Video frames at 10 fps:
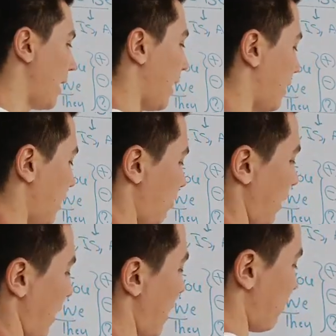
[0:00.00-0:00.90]
And then we
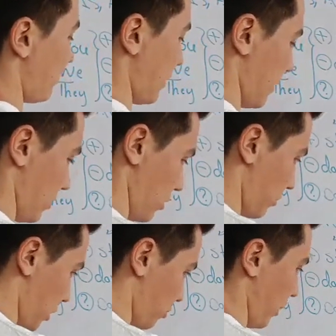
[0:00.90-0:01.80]
can have the
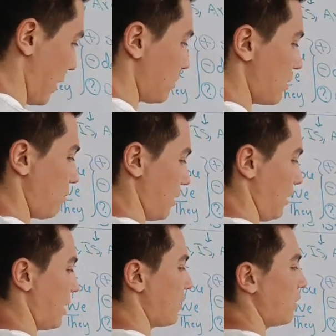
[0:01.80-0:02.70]
subject pronouns in the
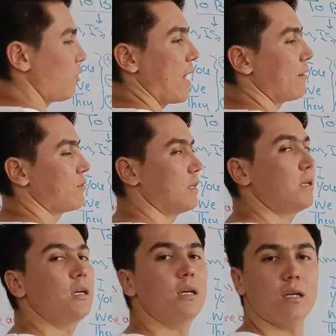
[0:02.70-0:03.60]
middle, and then we have
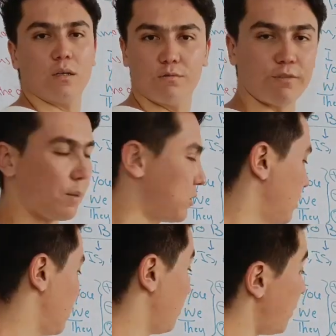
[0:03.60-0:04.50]
the
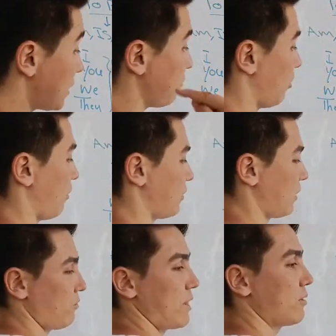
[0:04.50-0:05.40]
verbs, the base form of the
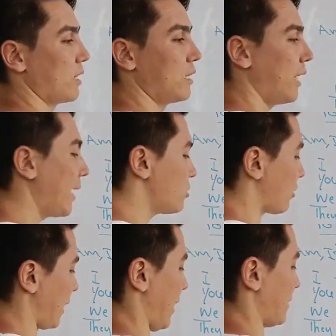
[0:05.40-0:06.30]
verb without any s
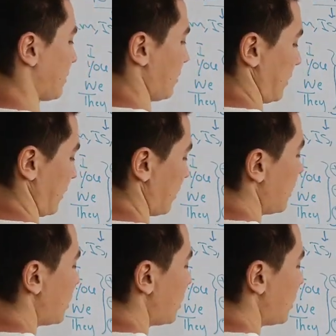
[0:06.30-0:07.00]
or es at the end.